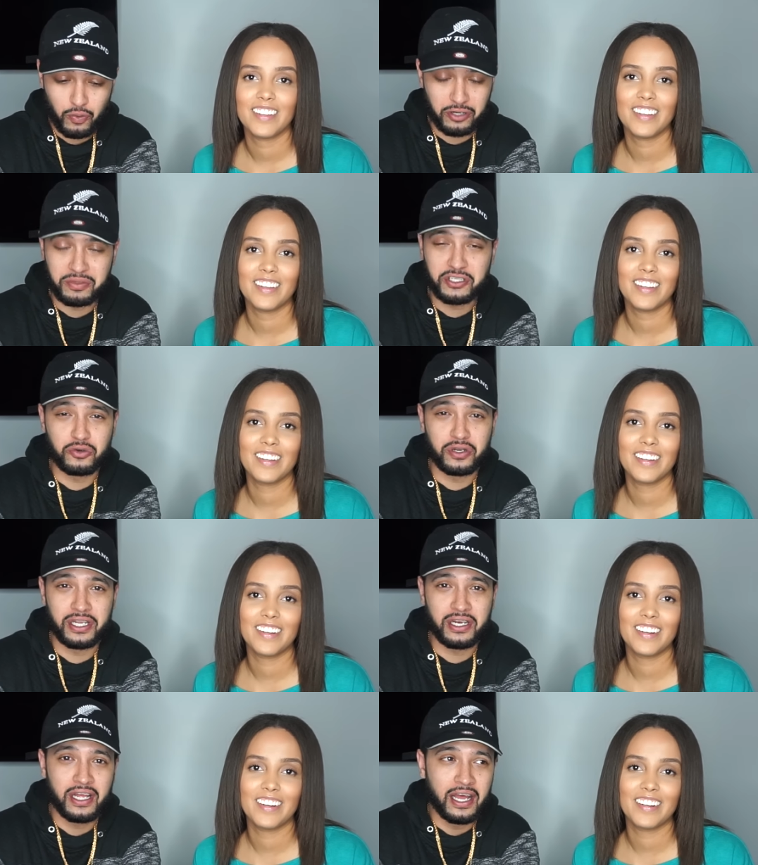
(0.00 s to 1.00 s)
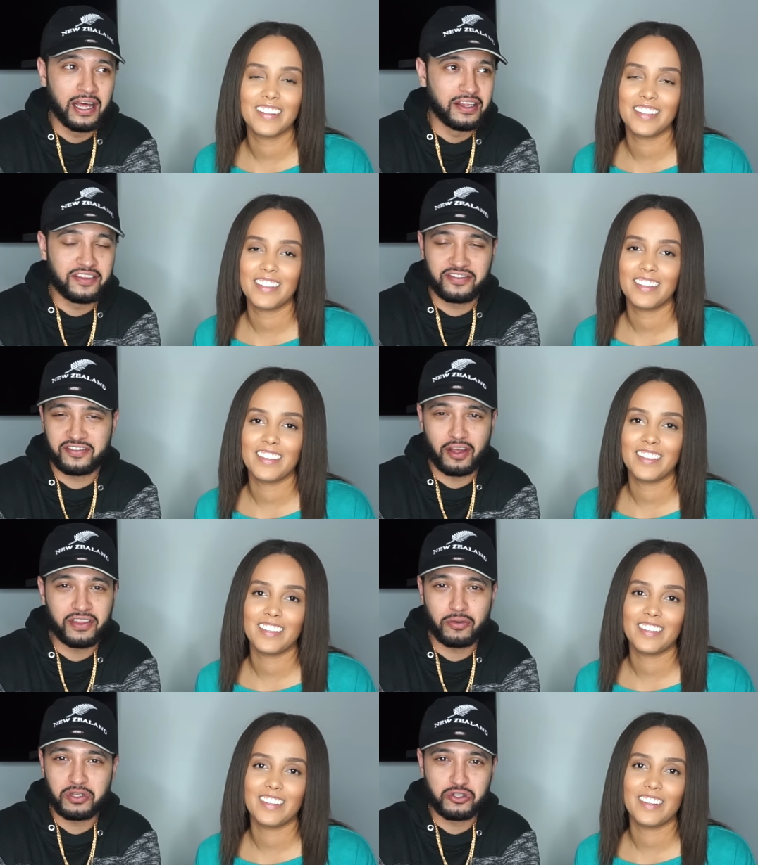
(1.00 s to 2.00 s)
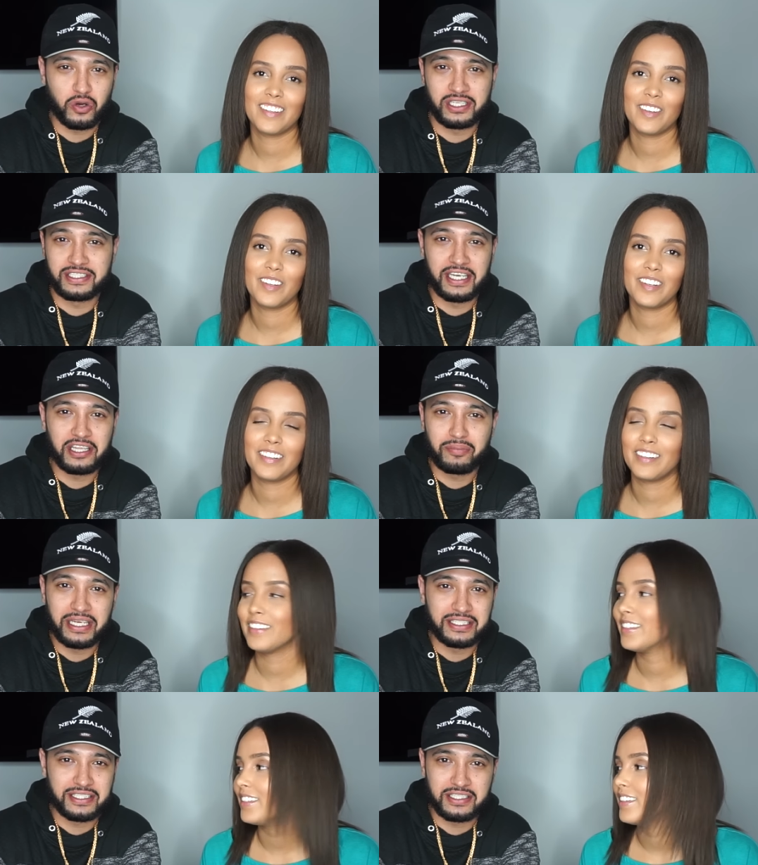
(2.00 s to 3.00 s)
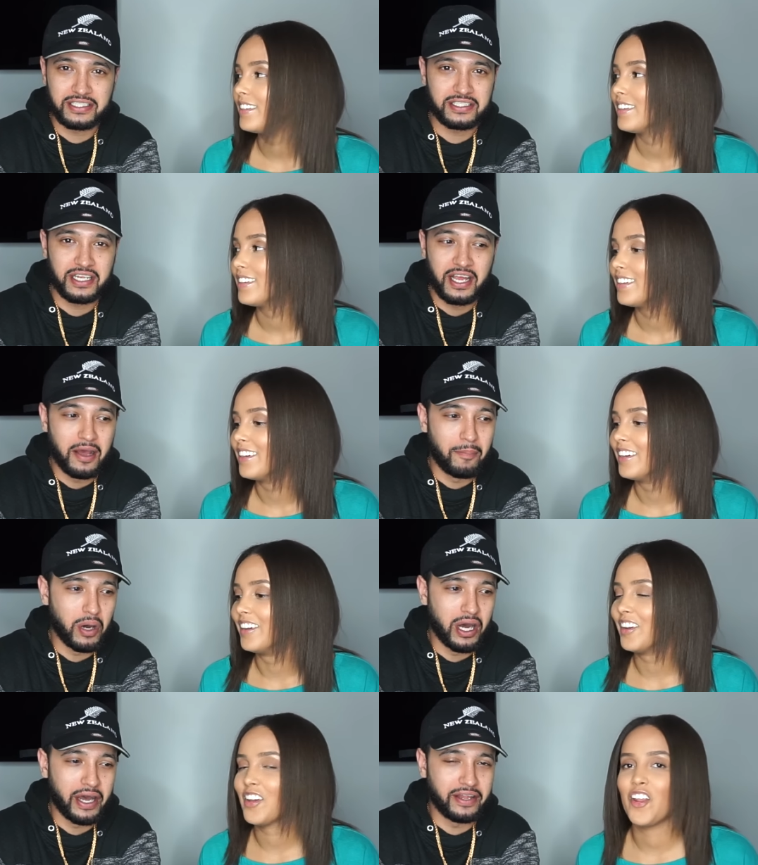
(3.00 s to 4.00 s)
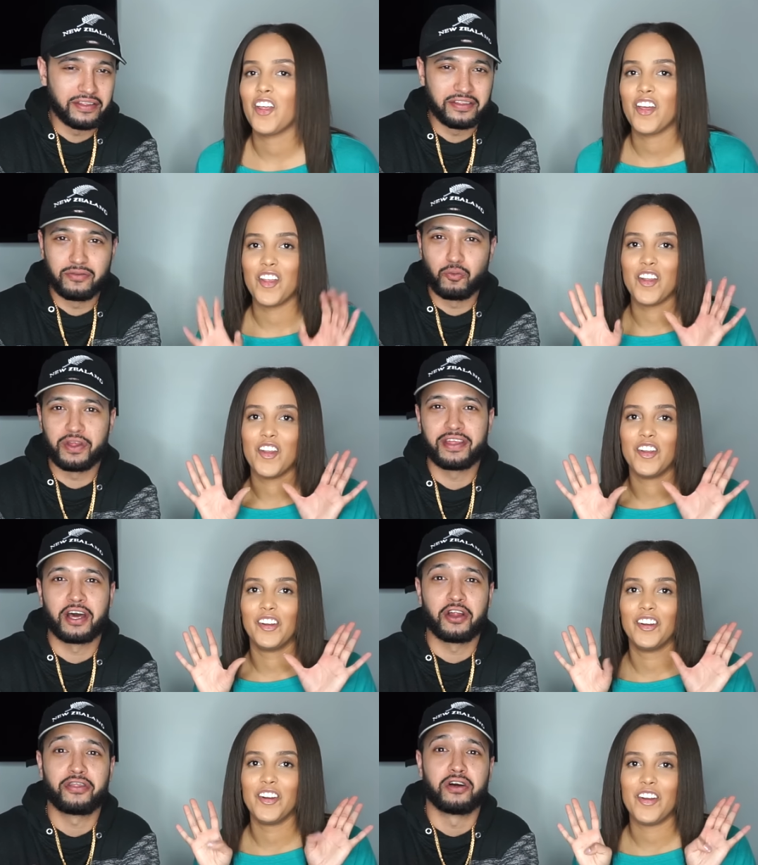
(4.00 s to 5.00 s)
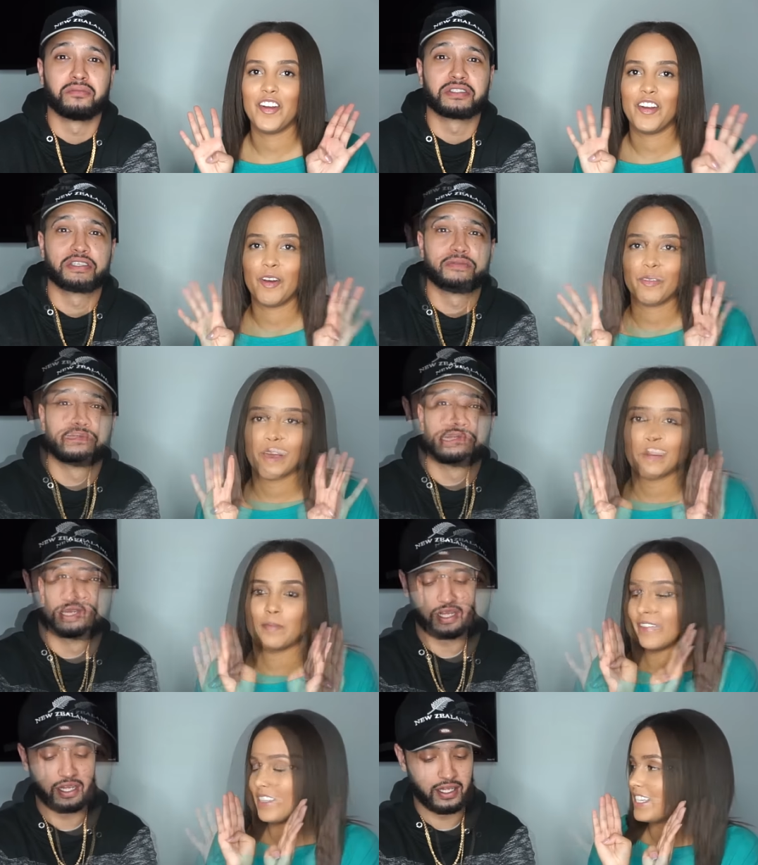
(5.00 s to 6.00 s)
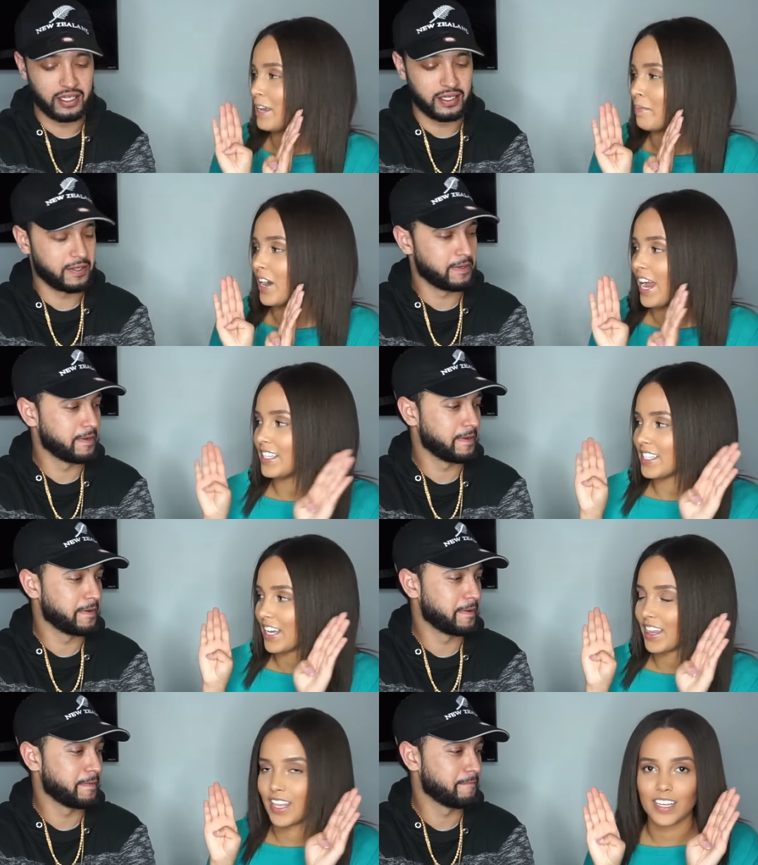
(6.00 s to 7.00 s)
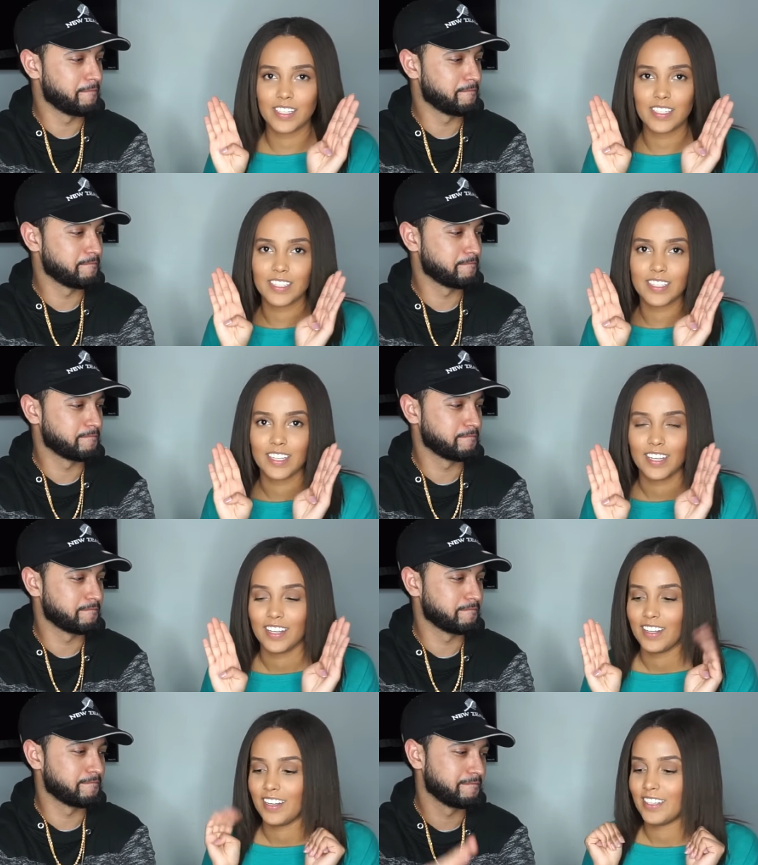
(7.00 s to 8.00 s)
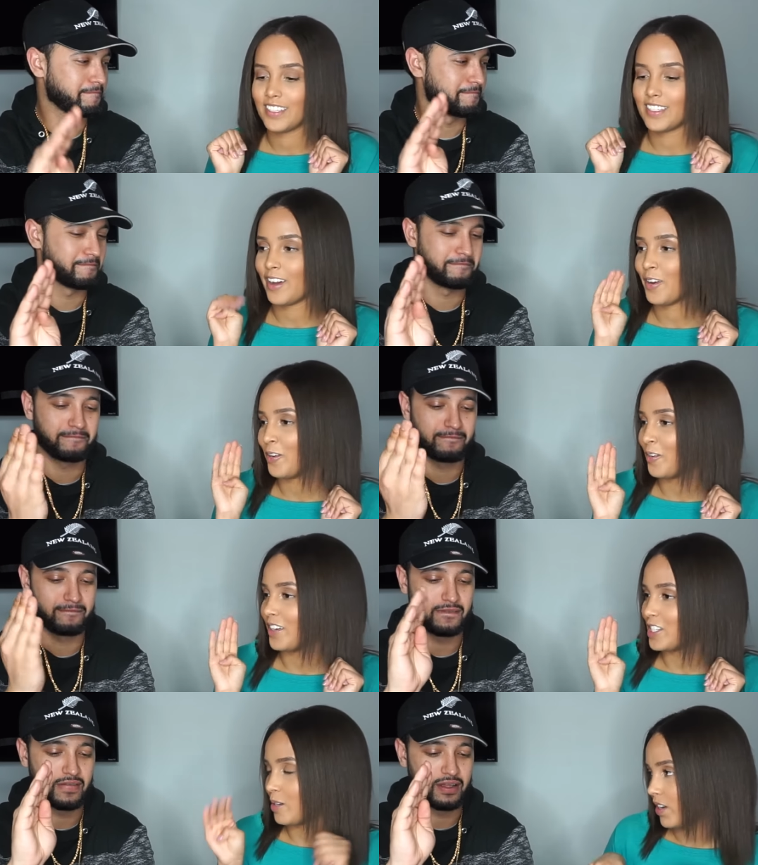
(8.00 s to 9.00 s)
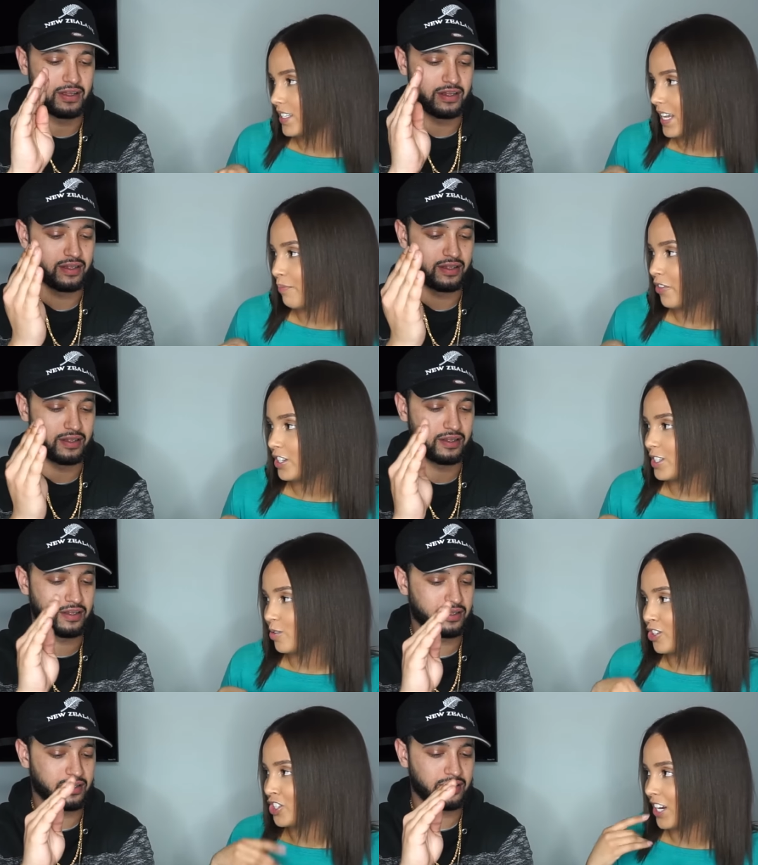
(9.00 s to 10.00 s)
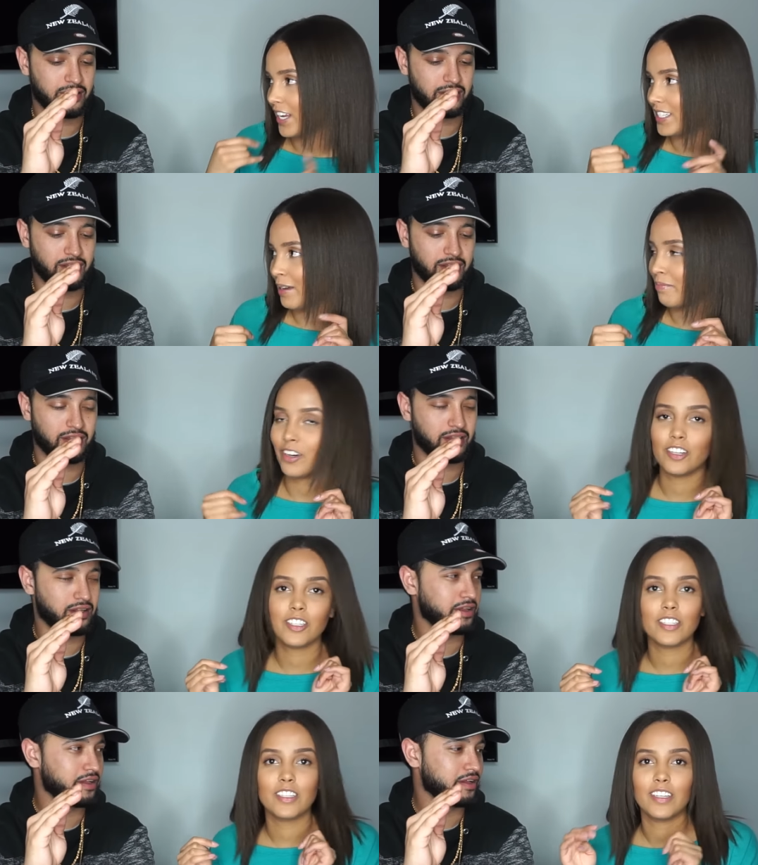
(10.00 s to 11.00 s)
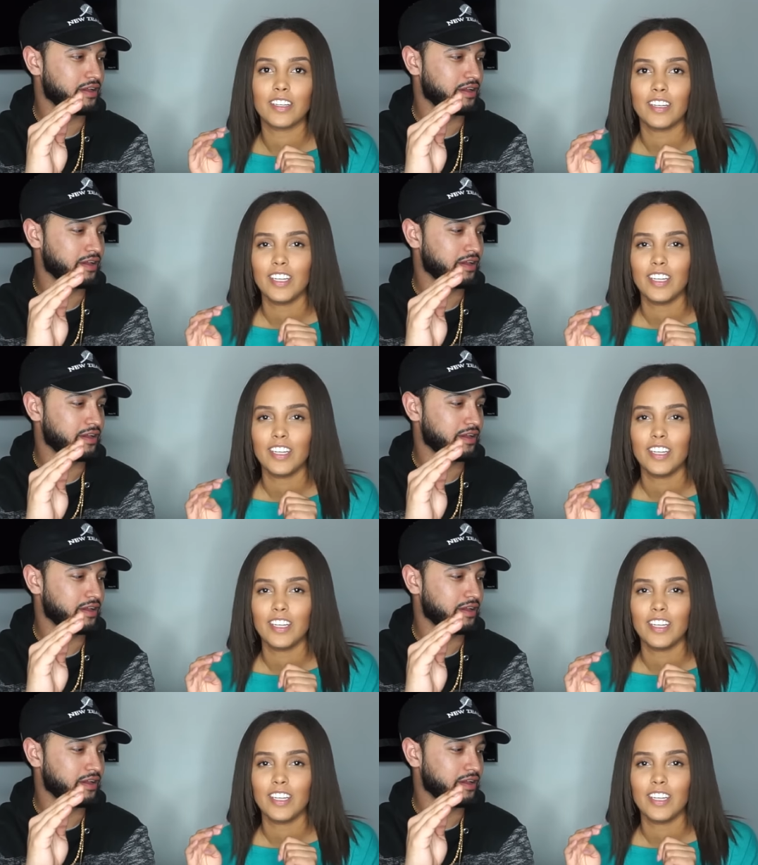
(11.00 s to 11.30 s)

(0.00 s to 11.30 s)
Speaker 1: we're gonna be doing stuff that we do on a daily basis, but without our thumbs. No
Speaker 2: so we have to tape our hands like this. So do you want to tape first or should I tape first?